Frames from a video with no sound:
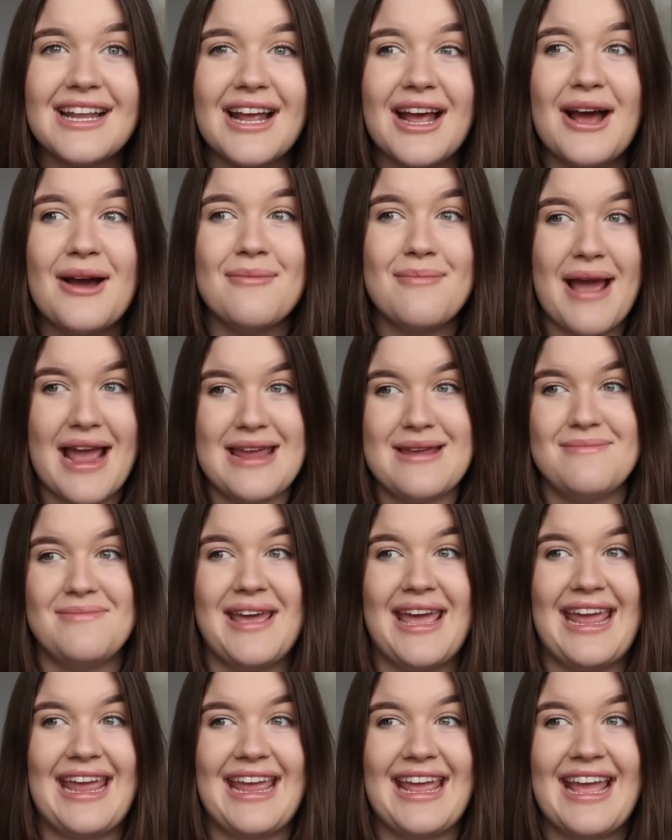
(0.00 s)
a
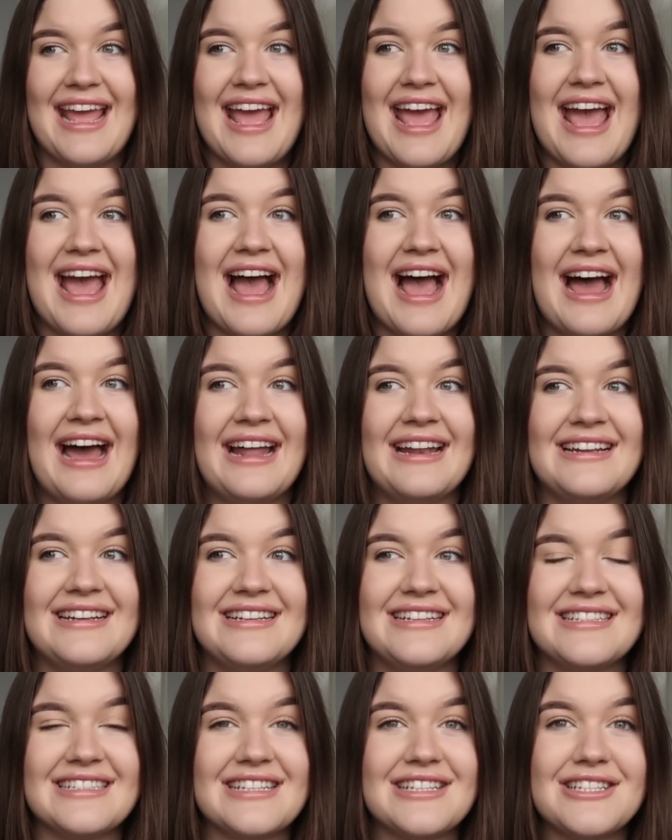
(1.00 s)
baby
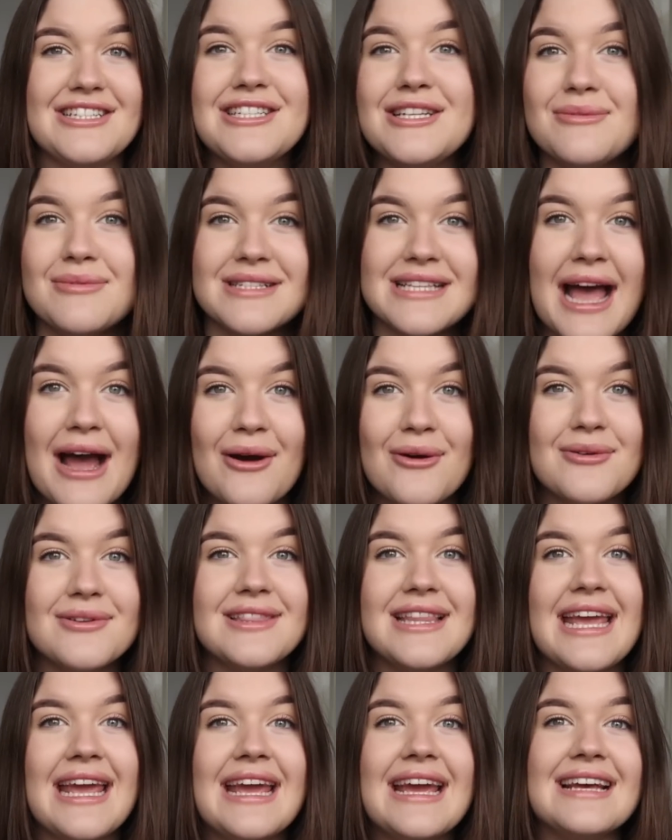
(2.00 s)
and she was
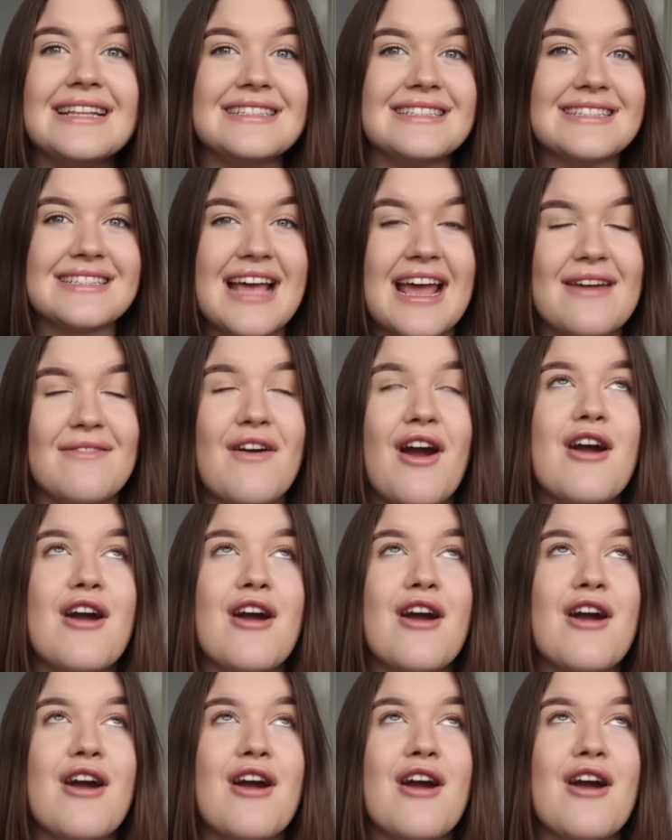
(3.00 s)
healthy and safe.